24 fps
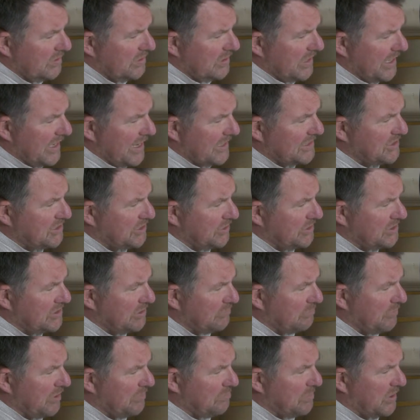issues
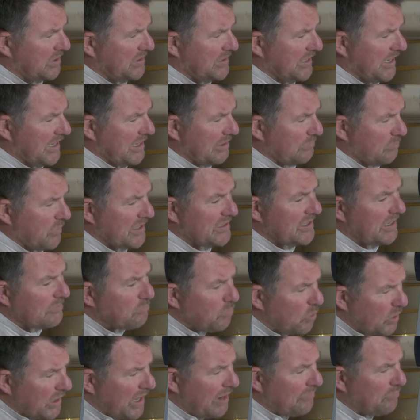that we've been dealing with
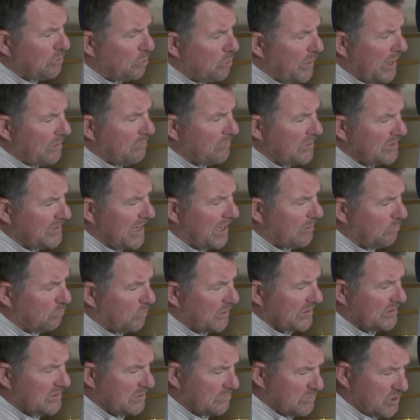in whatever way we dealt
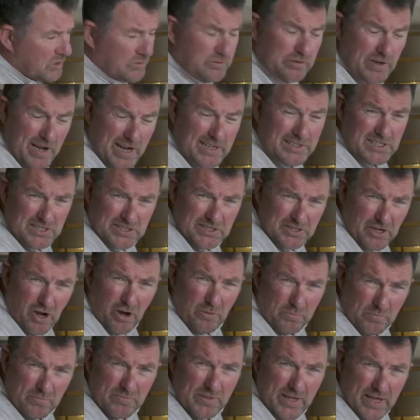with them to try and
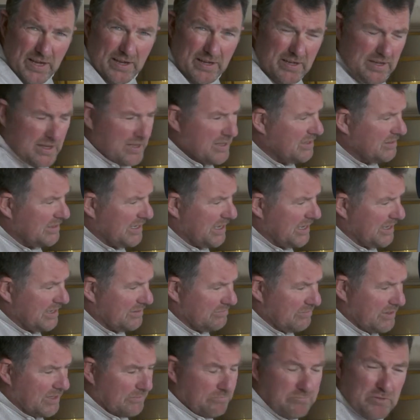stop the
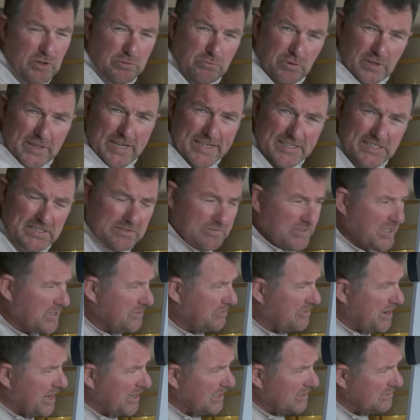release of the
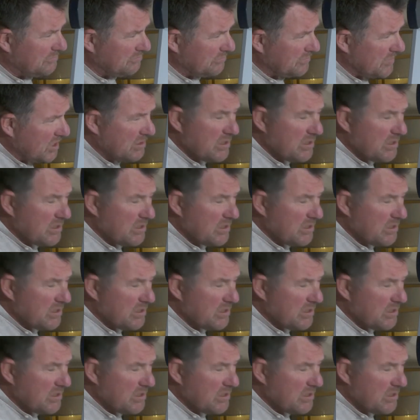adrenaline,